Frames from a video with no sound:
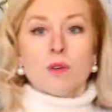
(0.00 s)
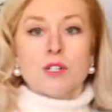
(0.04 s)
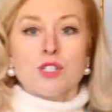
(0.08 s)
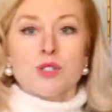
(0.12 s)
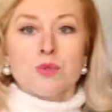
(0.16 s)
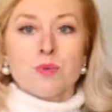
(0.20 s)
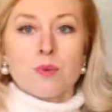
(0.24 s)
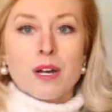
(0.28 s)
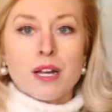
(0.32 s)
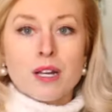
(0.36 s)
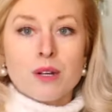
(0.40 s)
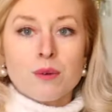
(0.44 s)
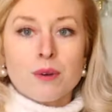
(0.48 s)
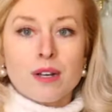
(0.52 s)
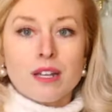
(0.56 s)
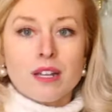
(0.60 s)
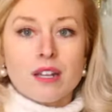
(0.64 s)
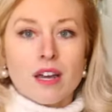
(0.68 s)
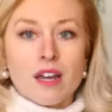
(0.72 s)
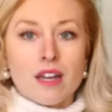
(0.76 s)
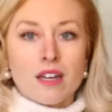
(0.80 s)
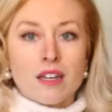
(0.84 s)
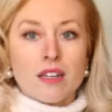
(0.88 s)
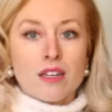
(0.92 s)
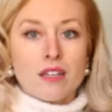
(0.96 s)
Which way do we
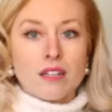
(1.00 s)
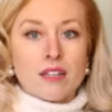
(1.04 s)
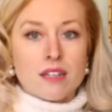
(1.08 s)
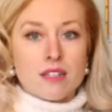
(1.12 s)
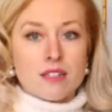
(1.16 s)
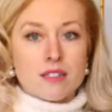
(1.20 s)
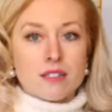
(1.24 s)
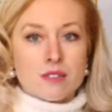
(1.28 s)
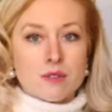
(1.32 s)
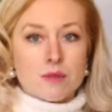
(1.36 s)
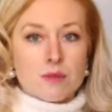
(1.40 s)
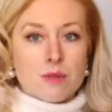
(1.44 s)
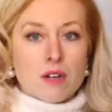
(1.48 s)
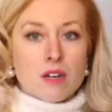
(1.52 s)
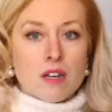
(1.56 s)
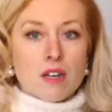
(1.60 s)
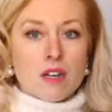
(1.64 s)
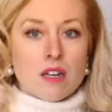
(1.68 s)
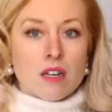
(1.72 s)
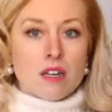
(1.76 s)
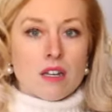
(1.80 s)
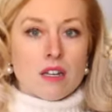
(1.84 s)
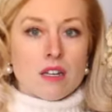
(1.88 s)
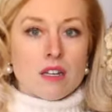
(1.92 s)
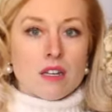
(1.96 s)
like it? This
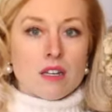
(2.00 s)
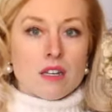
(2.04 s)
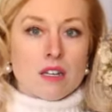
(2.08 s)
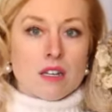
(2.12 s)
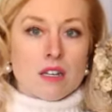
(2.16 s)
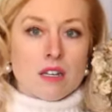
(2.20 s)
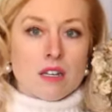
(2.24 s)
way?